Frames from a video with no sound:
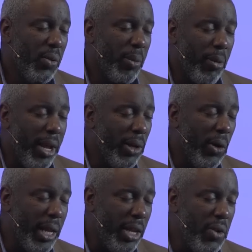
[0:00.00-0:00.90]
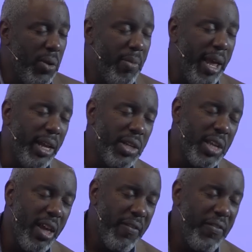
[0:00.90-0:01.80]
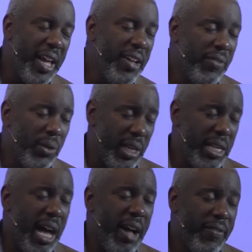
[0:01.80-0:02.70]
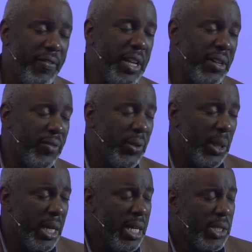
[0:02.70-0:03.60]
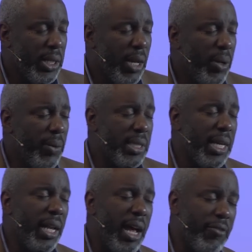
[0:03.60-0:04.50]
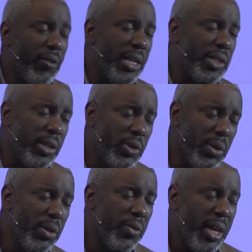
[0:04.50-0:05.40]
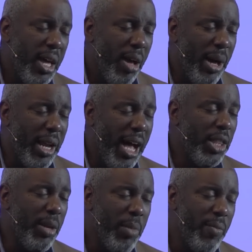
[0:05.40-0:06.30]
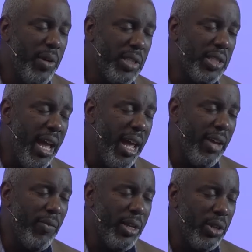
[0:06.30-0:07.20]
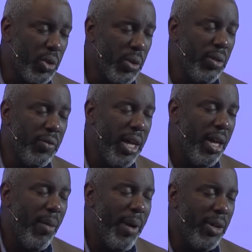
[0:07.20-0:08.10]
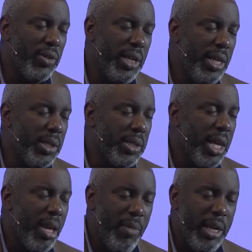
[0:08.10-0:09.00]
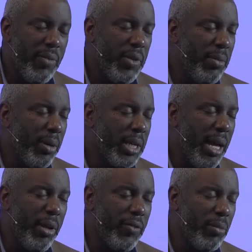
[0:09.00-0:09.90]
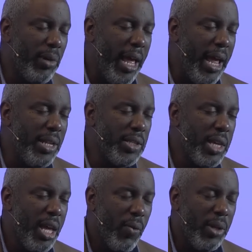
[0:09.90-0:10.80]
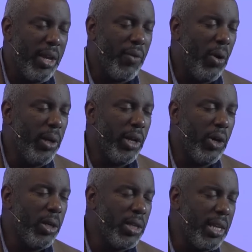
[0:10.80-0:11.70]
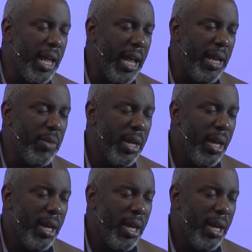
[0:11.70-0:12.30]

We pray, O oh Lord, that you would make us faithful and not fearful, so that we would tell our friends the truth about how they may be saved and the truth about Jesus. Many of them are coming from lands where they've only heard the name